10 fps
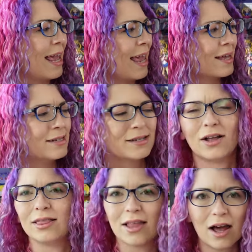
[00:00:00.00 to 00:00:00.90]
and
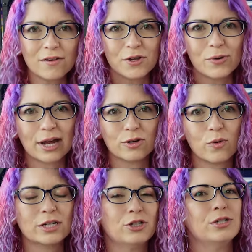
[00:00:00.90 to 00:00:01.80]
a lot of you had
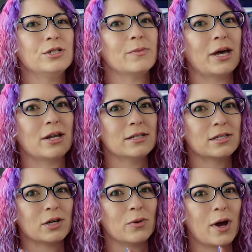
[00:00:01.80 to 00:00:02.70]
questions about it,
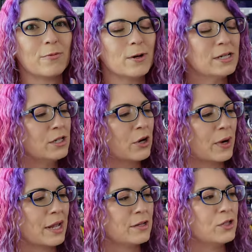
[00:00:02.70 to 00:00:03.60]
so I wanted to go
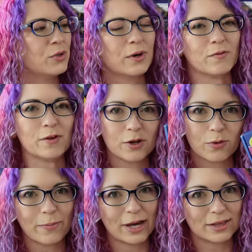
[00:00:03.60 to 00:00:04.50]
ahead and do a video
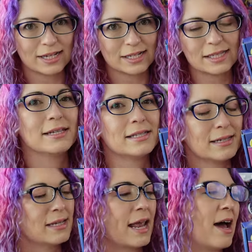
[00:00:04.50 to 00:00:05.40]
about this
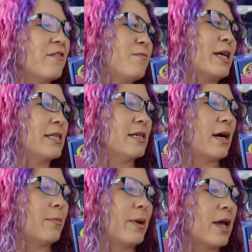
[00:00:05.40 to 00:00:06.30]
since I have picked it
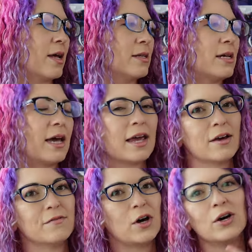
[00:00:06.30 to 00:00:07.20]
up and I
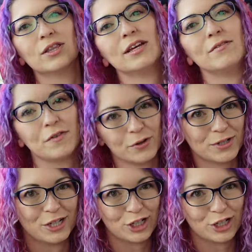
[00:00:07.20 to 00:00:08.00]
have all the info to